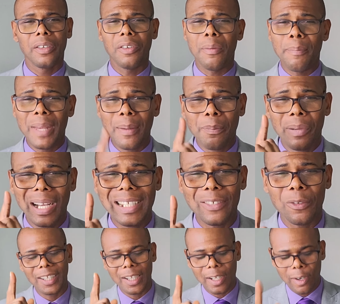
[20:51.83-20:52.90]
Remember
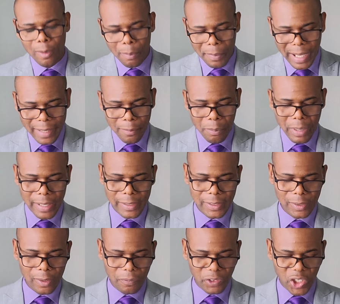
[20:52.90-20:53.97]
the
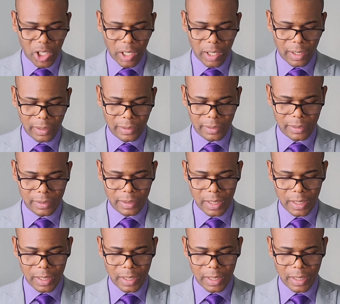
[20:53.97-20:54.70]
commandments of God.